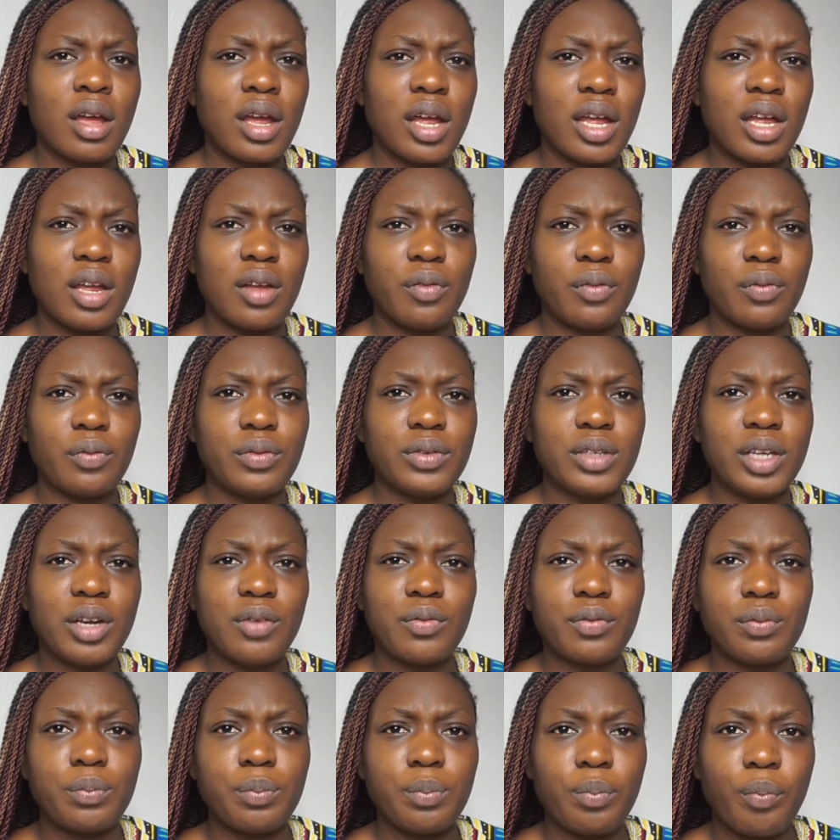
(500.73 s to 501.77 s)
if
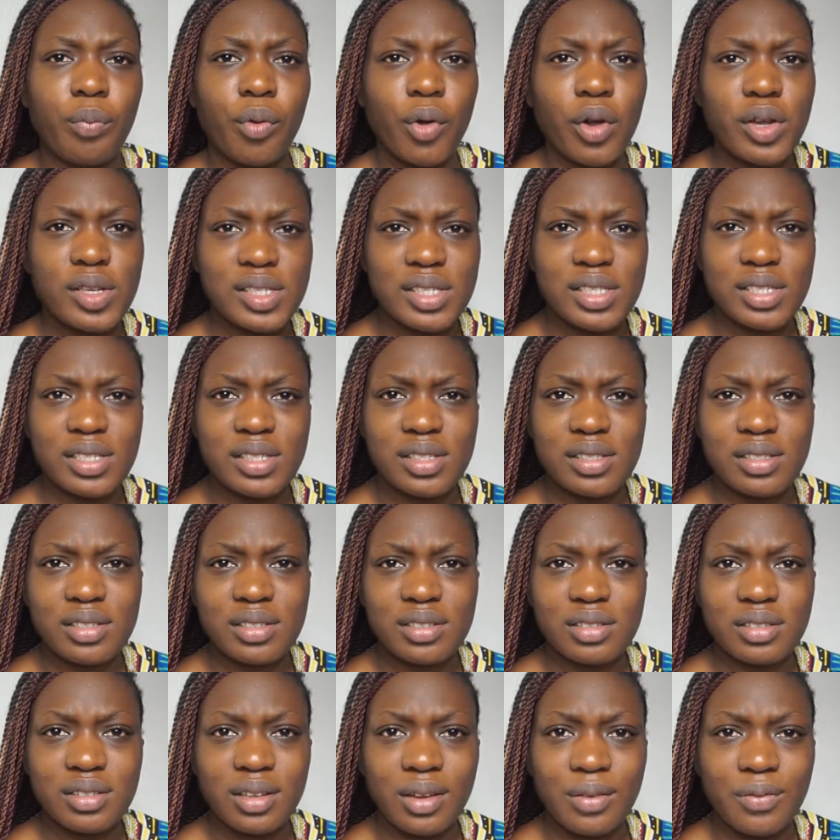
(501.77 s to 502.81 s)
they've processed
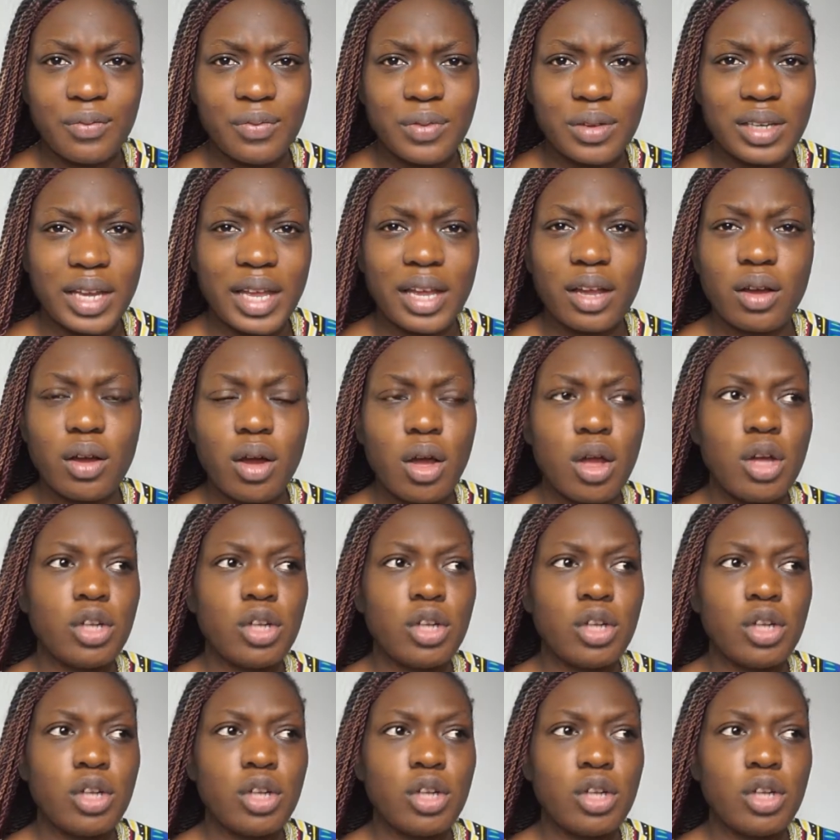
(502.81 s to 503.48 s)
the, like,